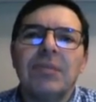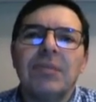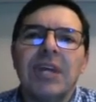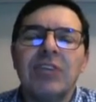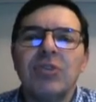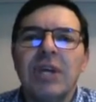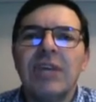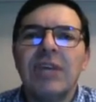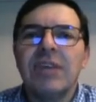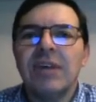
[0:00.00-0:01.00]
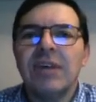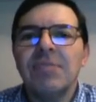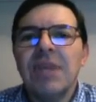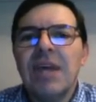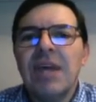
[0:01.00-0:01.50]
get together,
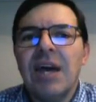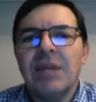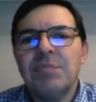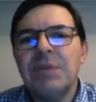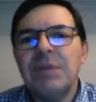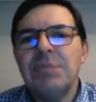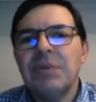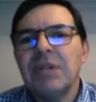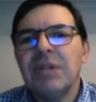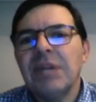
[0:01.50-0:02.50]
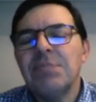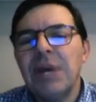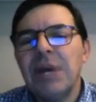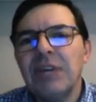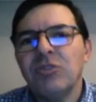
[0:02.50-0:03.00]
and people get
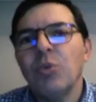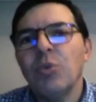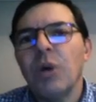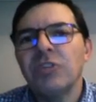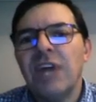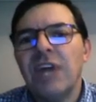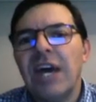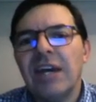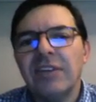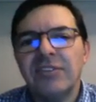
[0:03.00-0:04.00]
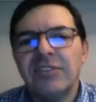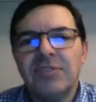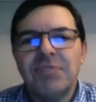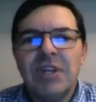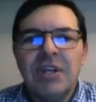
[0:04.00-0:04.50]
paid to watch ads.
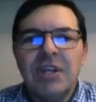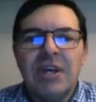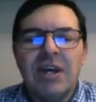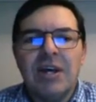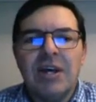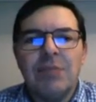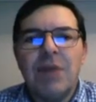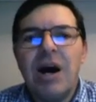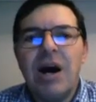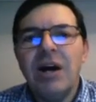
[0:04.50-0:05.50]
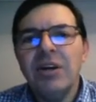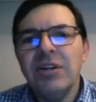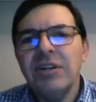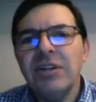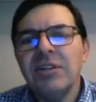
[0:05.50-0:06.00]

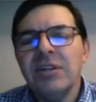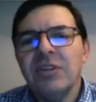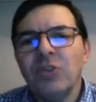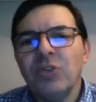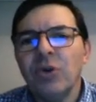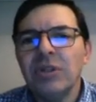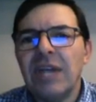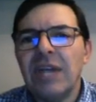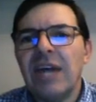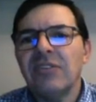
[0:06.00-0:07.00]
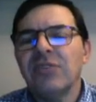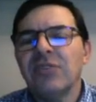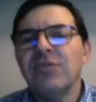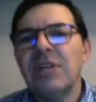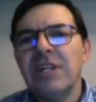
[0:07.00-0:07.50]
I joined as
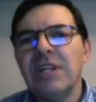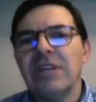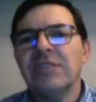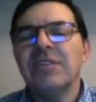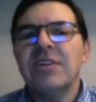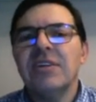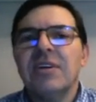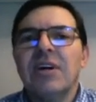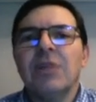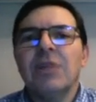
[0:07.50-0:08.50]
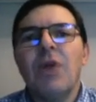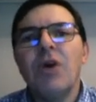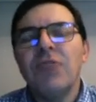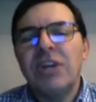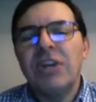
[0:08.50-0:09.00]
affiliate
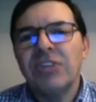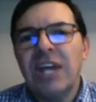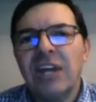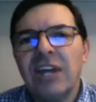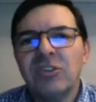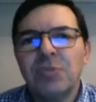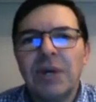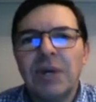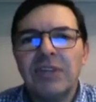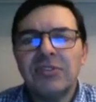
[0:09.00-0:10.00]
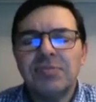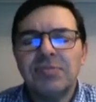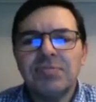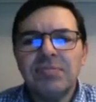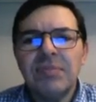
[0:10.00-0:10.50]
of Hashing Ad Space,
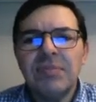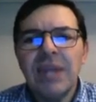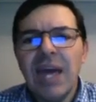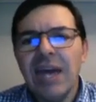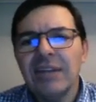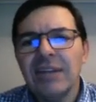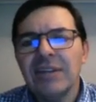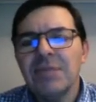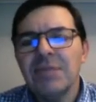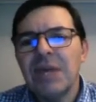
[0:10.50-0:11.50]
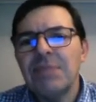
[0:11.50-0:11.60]
and they